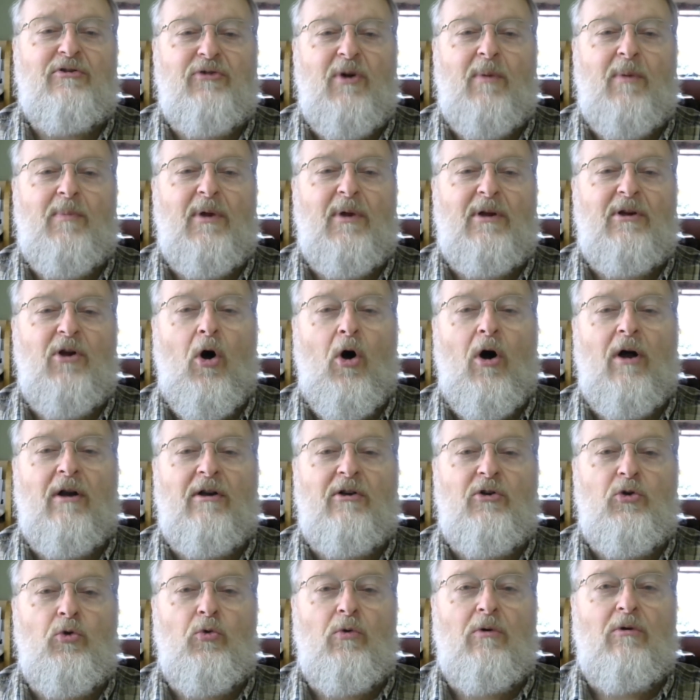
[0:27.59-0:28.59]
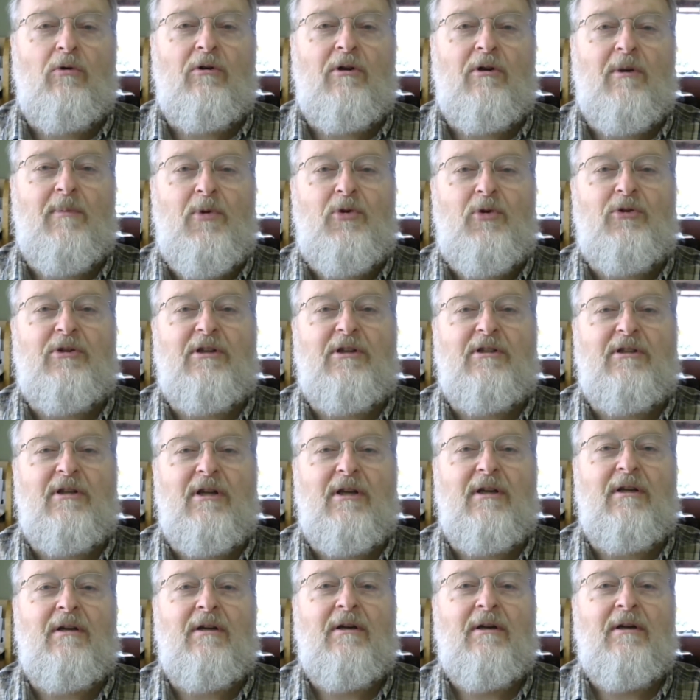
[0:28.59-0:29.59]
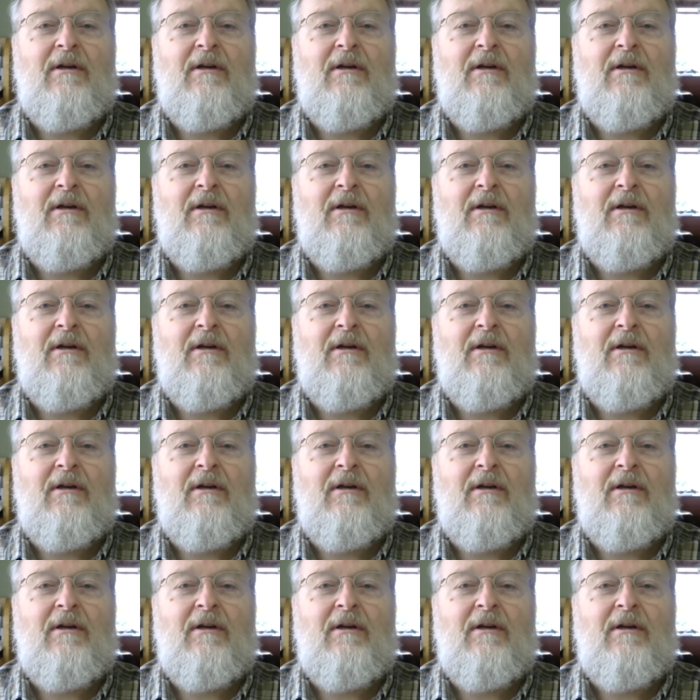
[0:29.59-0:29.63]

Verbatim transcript: from the non dual community.